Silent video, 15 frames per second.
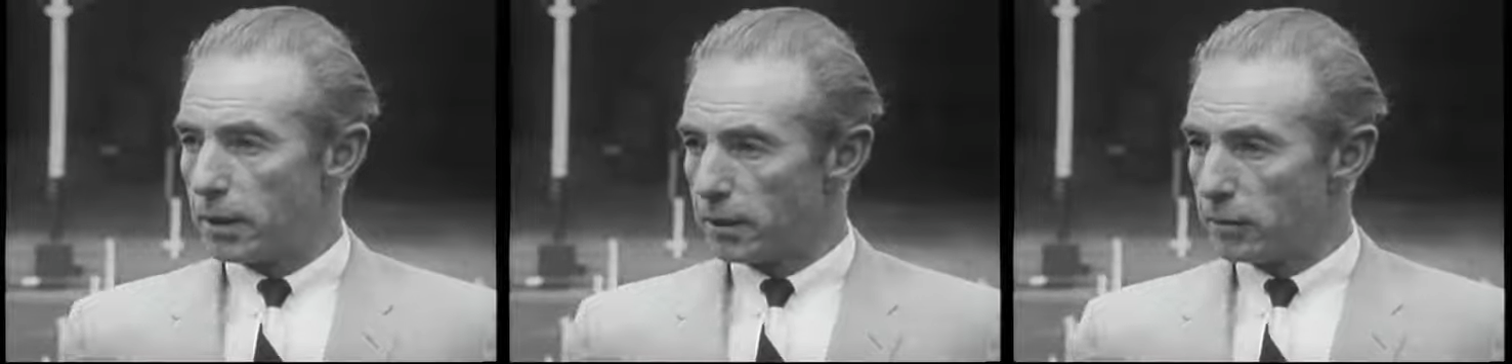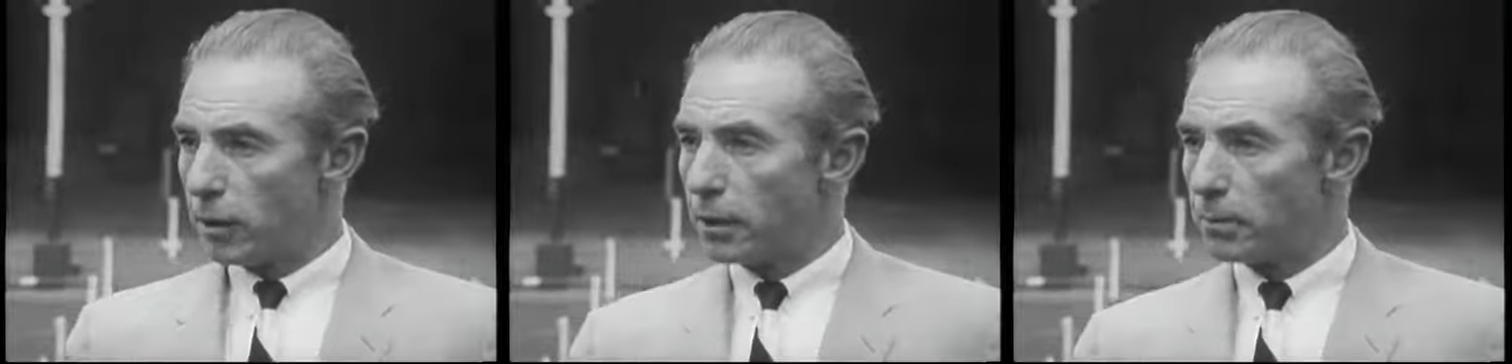here
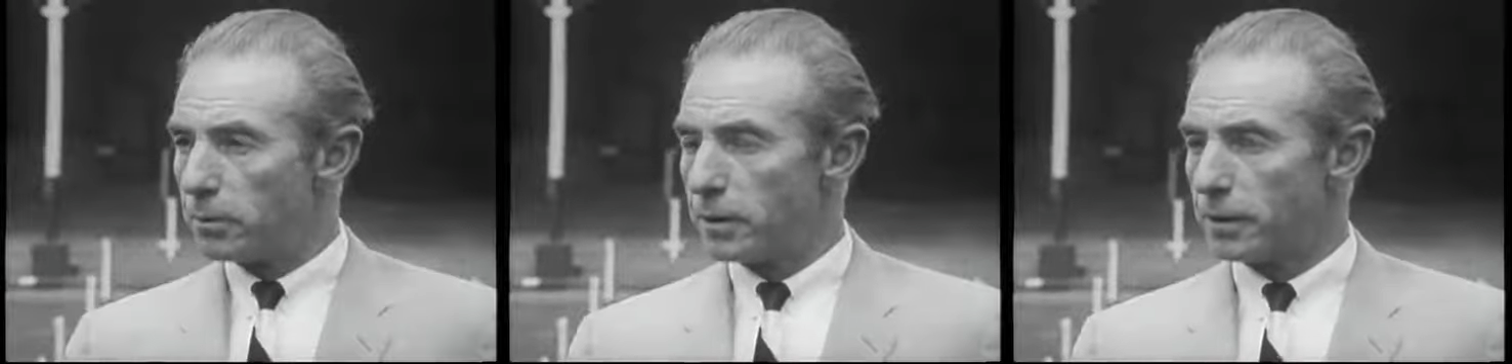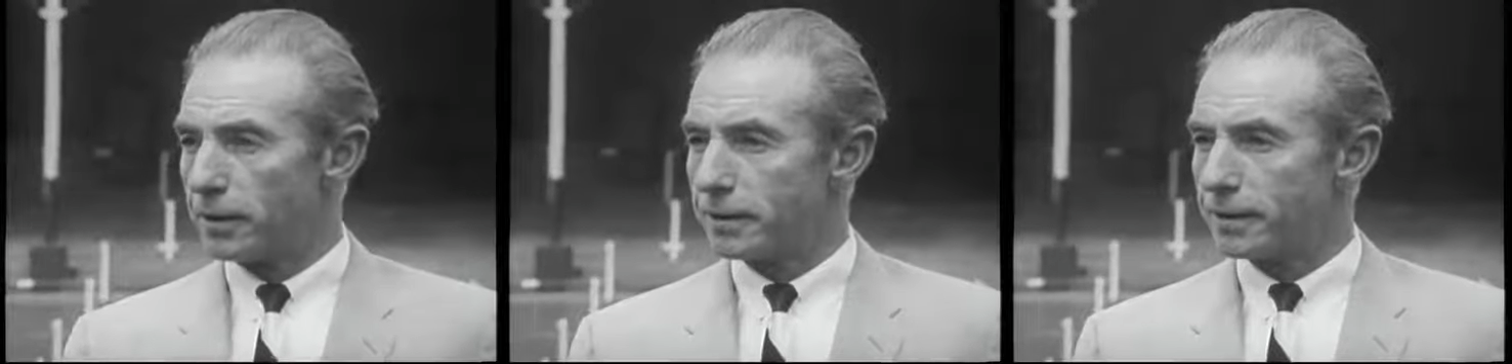to help the
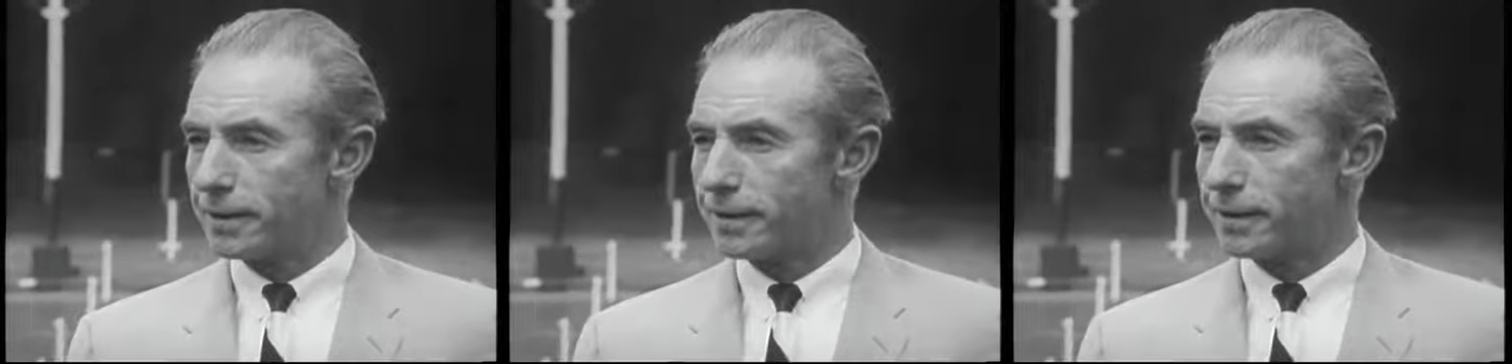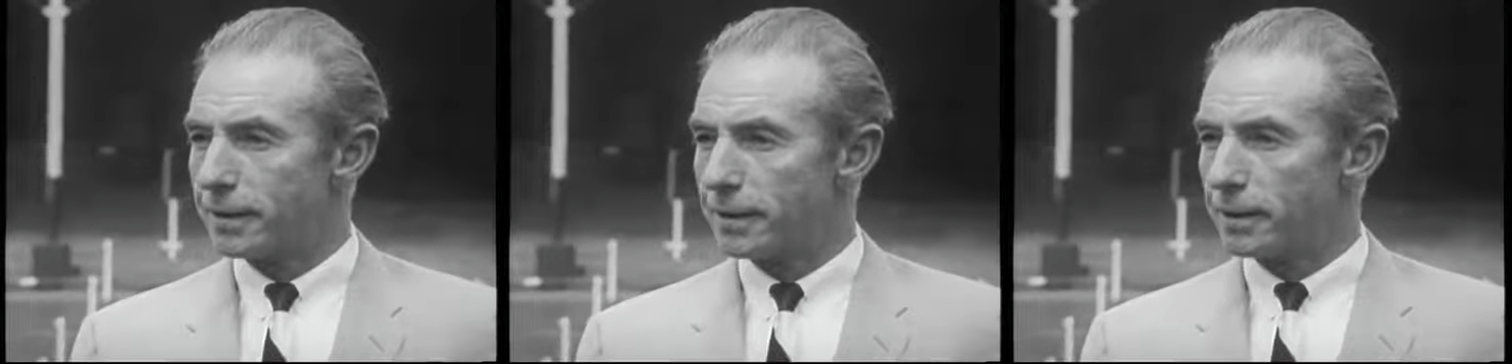youngsters.
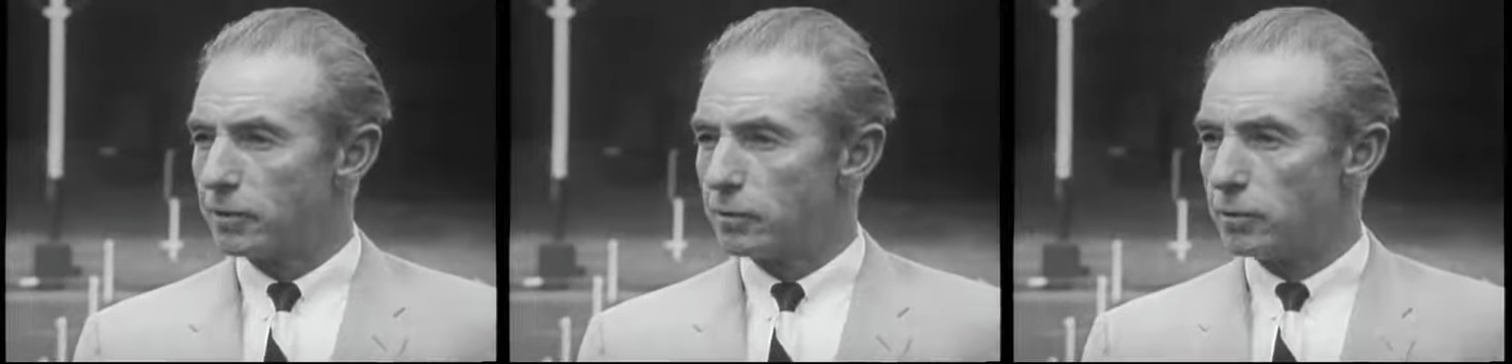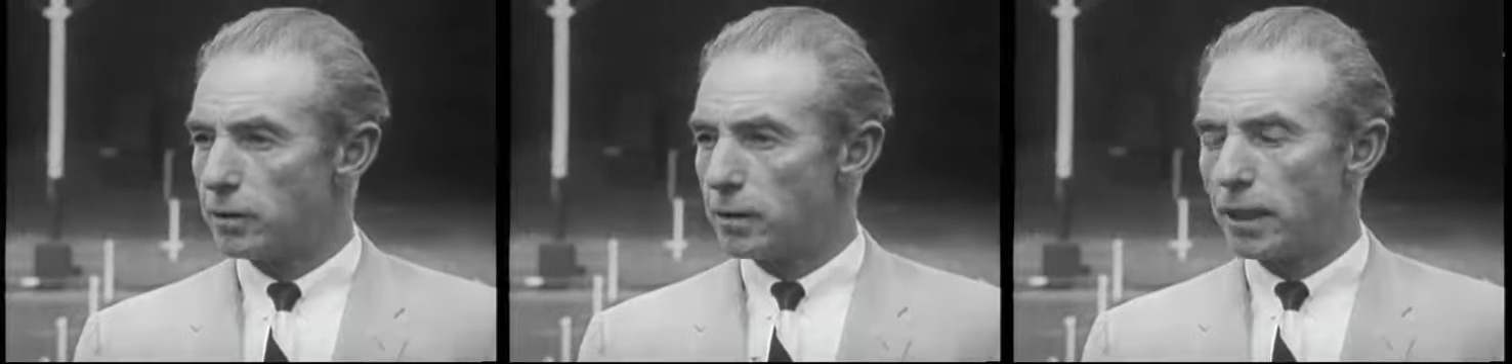You
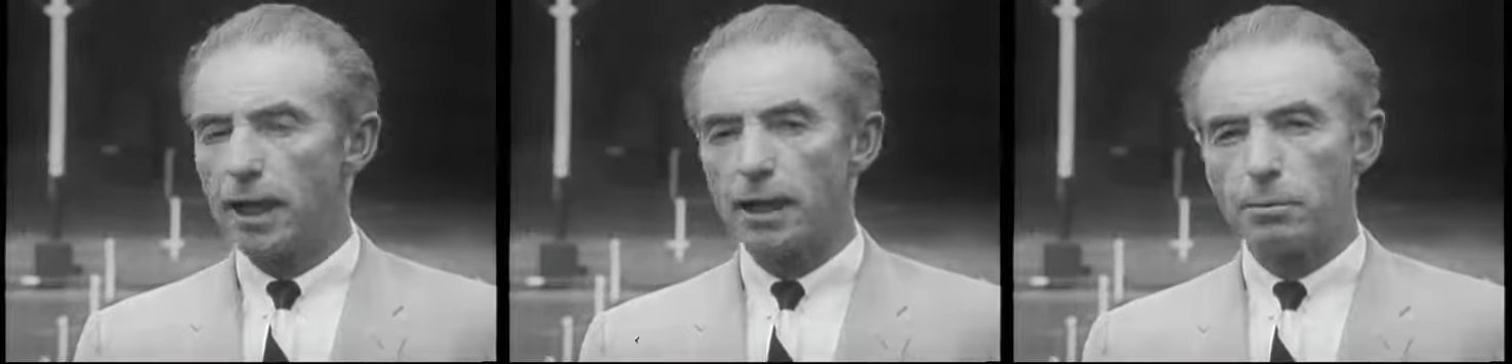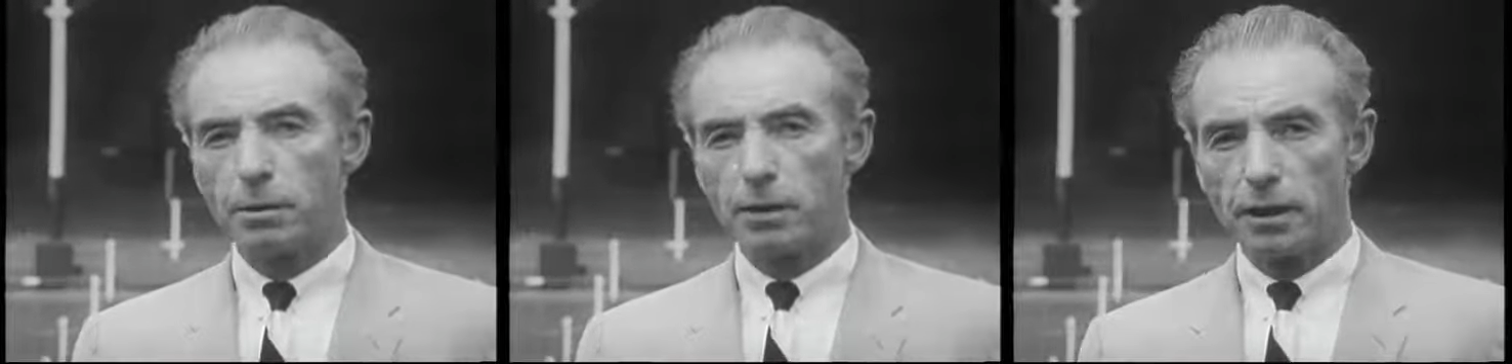see, I
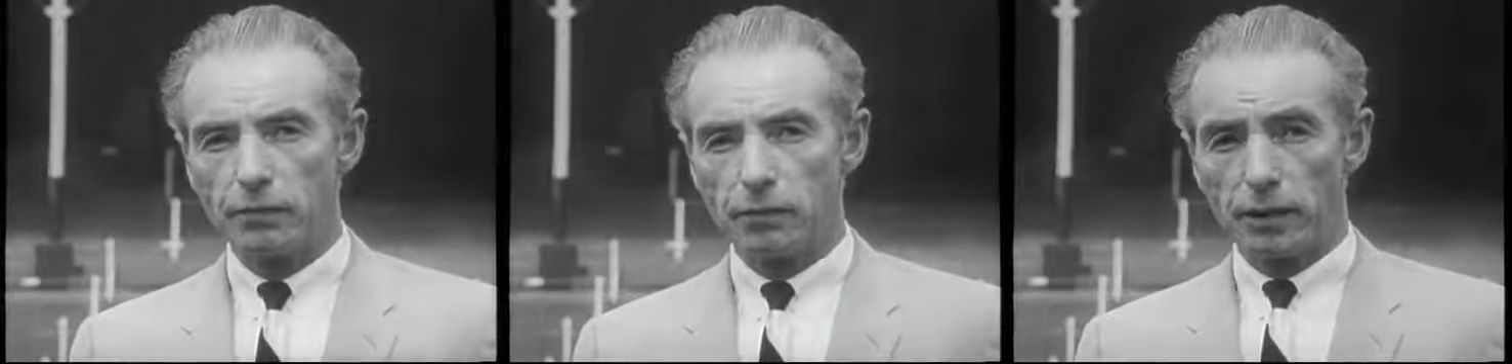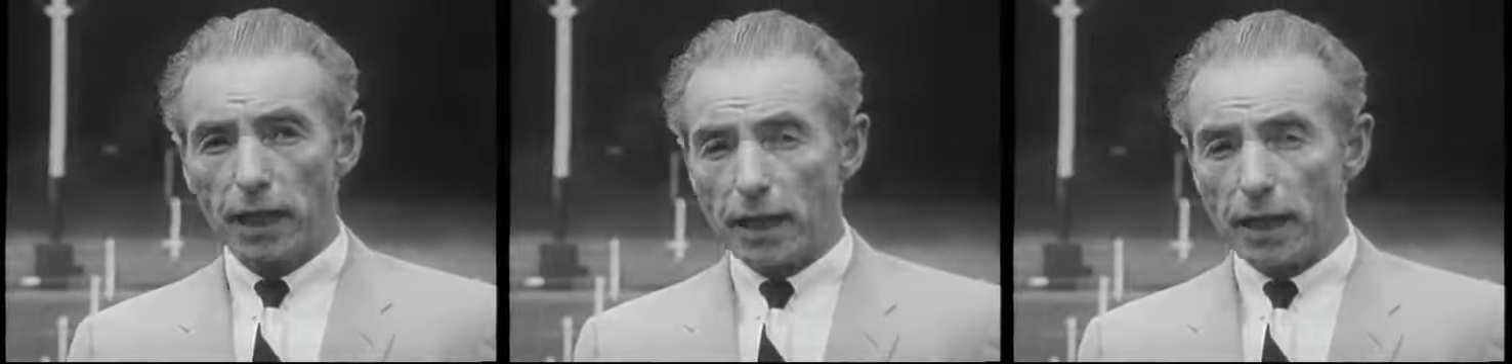believe that